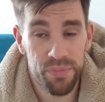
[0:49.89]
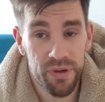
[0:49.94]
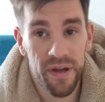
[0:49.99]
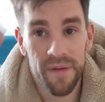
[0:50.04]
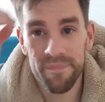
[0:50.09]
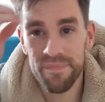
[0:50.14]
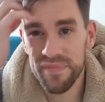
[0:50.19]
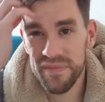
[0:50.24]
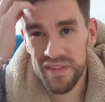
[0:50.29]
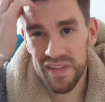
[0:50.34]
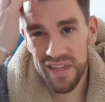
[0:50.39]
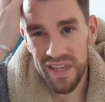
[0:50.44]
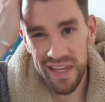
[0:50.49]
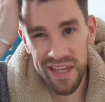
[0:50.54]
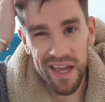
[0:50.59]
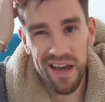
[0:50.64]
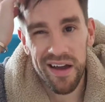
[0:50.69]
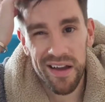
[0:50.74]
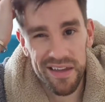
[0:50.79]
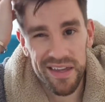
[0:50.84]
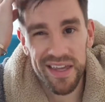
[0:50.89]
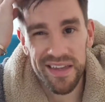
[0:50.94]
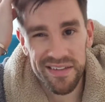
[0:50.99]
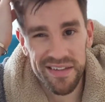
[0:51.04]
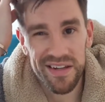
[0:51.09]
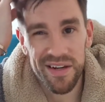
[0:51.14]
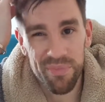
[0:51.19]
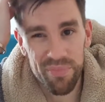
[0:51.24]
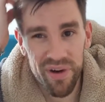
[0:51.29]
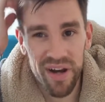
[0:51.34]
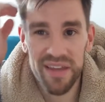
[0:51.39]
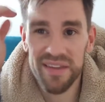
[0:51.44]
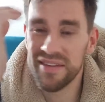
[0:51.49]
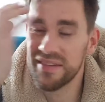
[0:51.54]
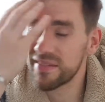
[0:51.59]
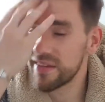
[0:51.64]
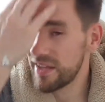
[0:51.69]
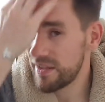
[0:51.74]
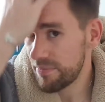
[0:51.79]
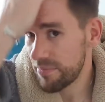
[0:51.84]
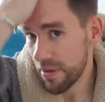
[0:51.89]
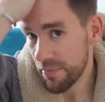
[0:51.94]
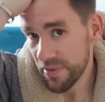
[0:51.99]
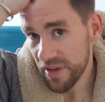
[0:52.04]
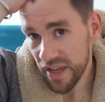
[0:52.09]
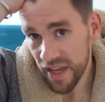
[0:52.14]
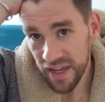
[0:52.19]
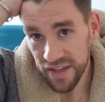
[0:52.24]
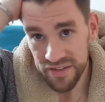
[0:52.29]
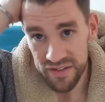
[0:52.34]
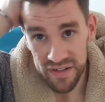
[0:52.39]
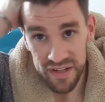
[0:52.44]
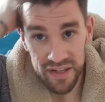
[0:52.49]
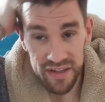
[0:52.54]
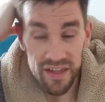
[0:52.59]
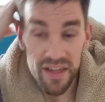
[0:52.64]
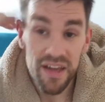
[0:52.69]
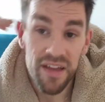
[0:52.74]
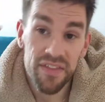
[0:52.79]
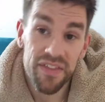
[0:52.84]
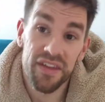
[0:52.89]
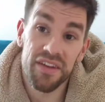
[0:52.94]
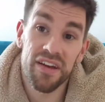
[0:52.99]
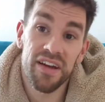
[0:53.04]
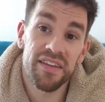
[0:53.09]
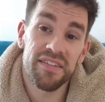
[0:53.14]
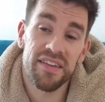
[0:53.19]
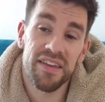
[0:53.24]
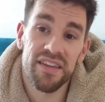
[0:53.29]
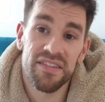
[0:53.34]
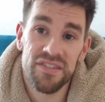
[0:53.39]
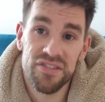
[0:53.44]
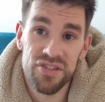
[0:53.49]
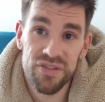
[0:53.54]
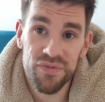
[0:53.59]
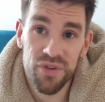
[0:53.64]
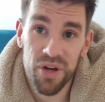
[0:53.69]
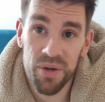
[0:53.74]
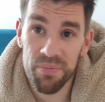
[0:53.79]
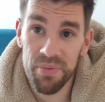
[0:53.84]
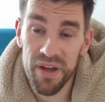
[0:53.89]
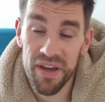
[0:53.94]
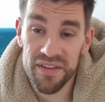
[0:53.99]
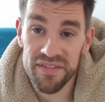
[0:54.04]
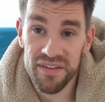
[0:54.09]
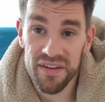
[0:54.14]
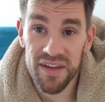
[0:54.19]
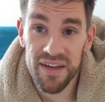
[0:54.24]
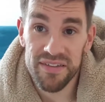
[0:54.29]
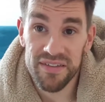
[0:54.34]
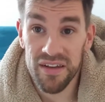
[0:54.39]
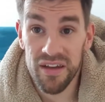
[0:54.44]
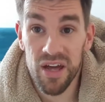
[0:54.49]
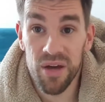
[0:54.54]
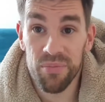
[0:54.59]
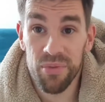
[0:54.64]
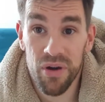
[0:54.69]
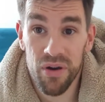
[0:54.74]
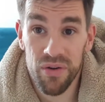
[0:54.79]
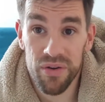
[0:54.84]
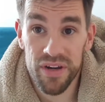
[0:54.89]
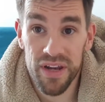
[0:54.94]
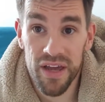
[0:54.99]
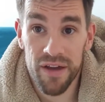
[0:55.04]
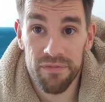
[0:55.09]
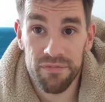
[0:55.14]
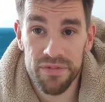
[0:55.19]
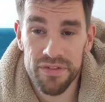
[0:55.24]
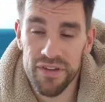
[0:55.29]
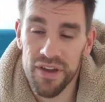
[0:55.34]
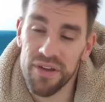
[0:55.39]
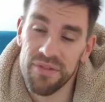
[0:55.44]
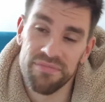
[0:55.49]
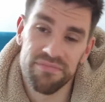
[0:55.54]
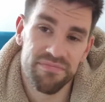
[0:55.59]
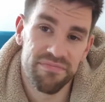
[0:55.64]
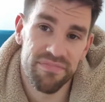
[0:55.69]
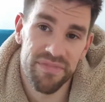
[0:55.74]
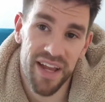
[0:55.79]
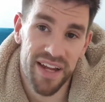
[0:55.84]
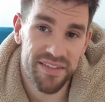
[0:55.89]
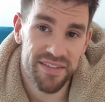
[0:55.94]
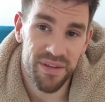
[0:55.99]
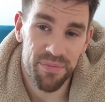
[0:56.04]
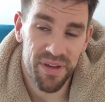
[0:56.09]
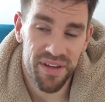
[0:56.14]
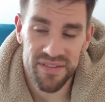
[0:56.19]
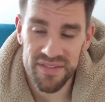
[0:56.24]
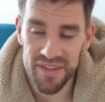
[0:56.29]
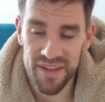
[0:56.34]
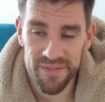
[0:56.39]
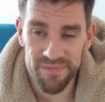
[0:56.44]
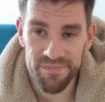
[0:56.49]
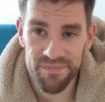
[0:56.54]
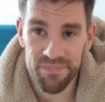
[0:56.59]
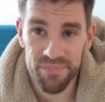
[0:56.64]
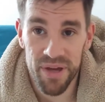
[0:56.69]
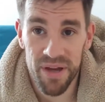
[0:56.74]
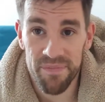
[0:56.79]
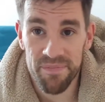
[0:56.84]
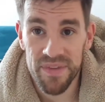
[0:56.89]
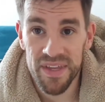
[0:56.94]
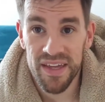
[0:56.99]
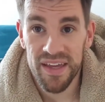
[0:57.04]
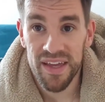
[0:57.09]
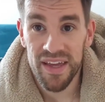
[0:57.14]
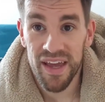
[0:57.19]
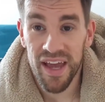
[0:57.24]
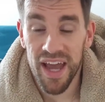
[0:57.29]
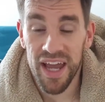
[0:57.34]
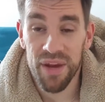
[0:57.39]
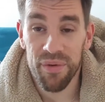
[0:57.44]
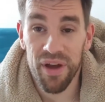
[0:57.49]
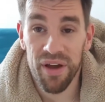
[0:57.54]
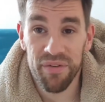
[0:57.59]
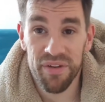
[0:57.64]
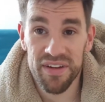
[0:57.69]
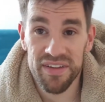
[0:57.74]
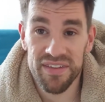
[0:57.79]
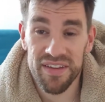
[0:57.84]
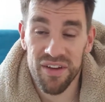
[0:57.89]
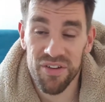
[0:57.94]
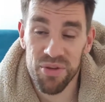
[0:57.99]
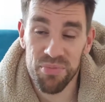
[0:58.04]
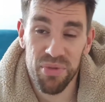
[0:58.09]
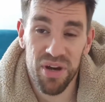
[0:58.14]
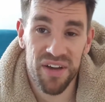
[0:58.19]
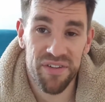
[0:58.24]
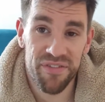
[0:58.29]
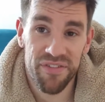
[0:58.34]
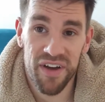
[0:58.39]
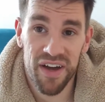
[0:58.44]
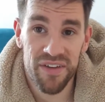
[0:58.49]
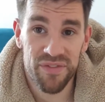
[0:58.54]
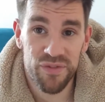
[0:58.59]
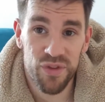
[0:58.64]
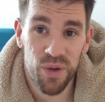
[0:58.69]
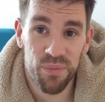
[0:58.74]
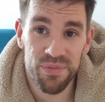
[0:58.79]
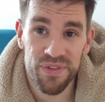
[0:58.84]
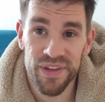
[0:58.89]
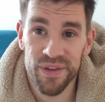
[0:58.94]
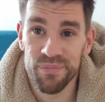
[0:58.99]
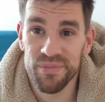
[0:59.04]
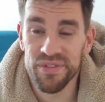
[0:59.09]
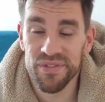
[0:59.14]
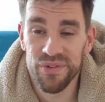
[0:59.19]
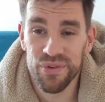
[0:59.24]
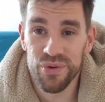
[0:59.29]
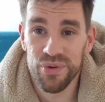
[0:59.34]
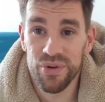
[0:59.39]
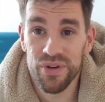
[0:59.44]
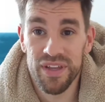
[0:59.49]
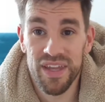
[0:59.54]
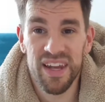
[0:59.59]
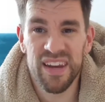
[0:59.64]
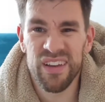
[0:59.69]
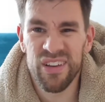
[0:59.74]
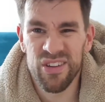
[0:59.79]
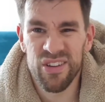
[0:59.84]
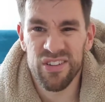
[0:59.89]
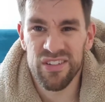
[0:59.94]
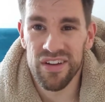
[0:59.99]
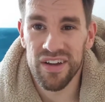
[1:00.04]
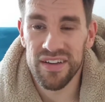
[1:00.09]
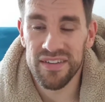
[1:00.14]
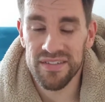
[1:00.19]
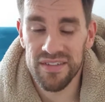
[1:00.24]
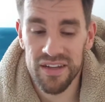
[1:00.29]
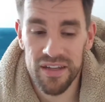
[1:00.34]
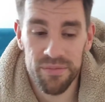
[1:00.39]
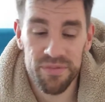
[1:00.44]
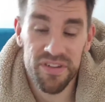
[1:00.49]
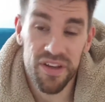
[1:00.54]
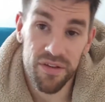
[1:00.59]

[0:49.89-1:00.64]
But it is going to break your sleep up occasionally. The nice thing is you've got a personalised alarm clock now. So that's the best thing. But anyway, I'm going to tell you my 5 top tips for getting a good night's sleep.